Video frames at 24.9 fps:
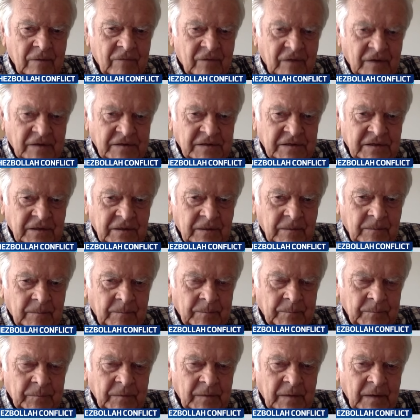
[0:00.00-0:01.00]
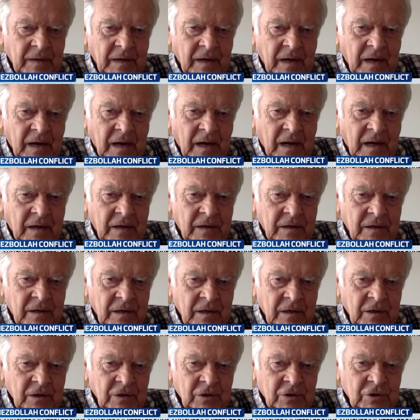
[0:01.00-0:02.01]
fighting and
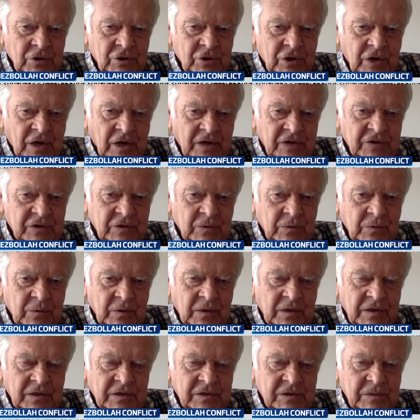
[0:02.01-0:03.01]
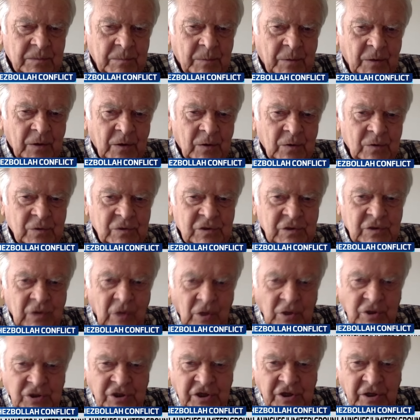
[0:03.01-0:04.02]
try to interpose
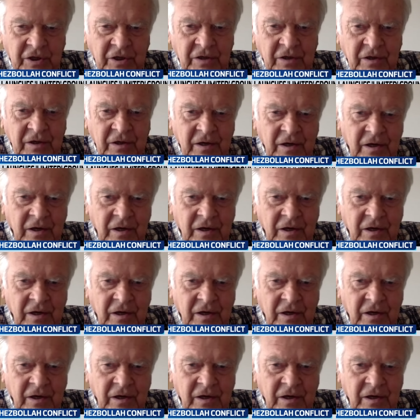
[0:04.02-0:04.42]
logic